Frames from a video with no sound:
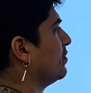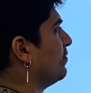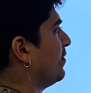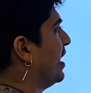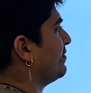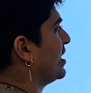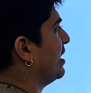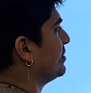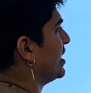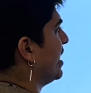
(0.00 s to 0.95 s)
5
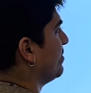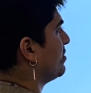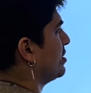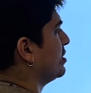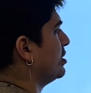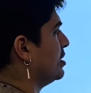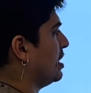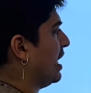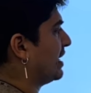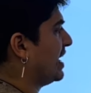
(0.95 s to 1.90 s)
times 10.
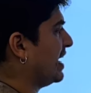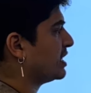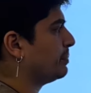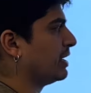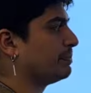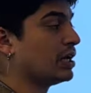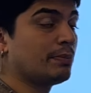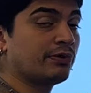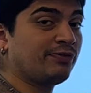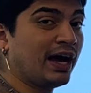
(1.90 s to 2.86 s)
I can't split up the
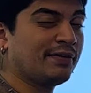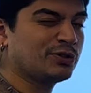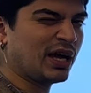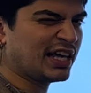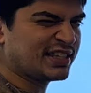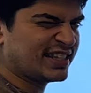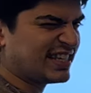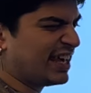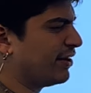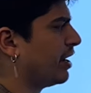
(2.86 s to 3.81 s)
number 5, so it has to
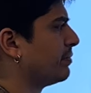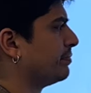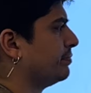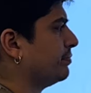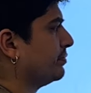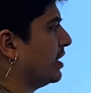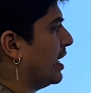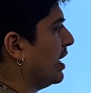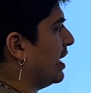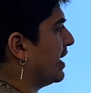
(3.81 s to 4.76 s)
stay there.
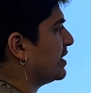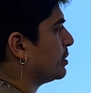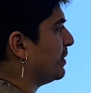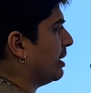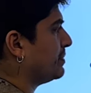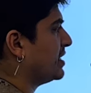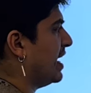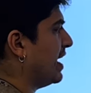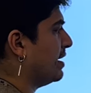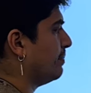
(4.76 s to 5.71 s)
I can split up
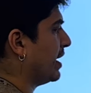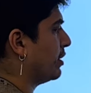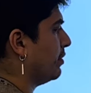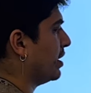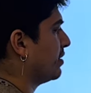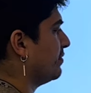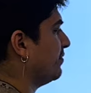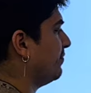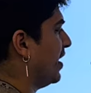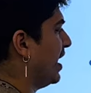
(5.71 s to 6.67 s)
10 by going
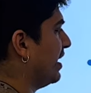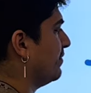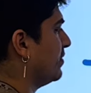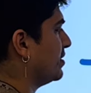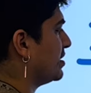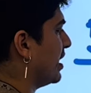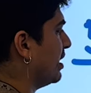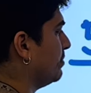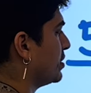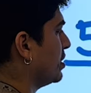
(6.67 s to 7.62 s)
5
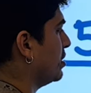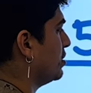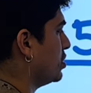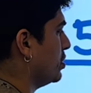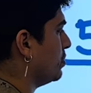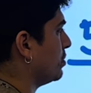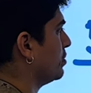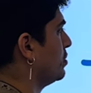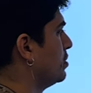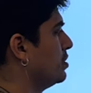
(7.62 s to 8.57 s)
times 2.
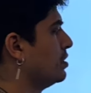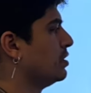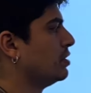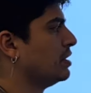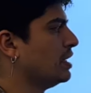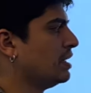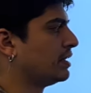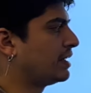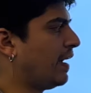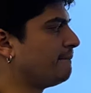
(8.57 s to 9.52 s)

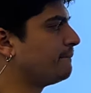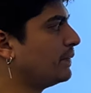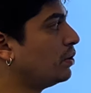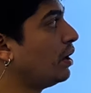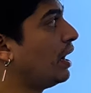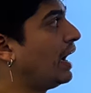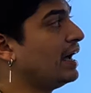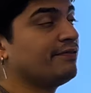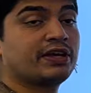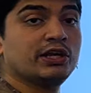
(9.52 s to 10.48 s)
Okay,
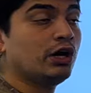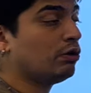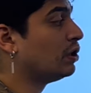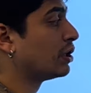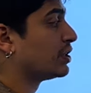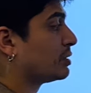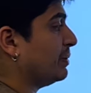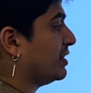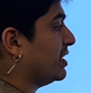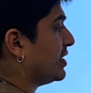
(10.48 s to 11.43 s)
can no longer
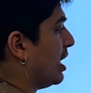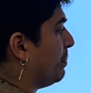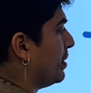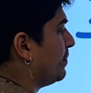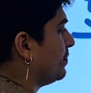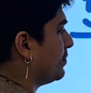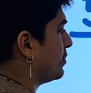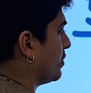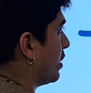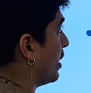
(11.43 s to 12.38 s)
split these up.
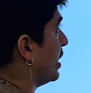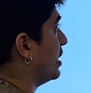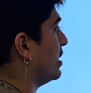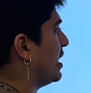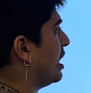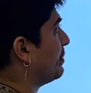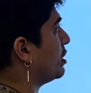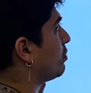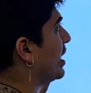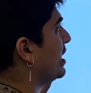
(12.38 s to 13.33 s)
Alrighty, and I'm gonna
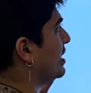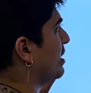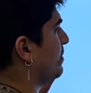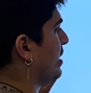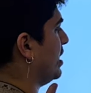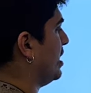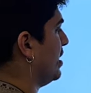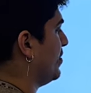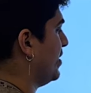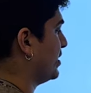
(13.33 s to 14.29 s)
write
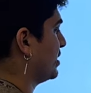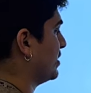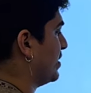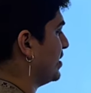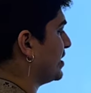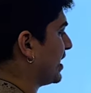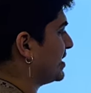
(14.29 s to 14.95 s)
this is like a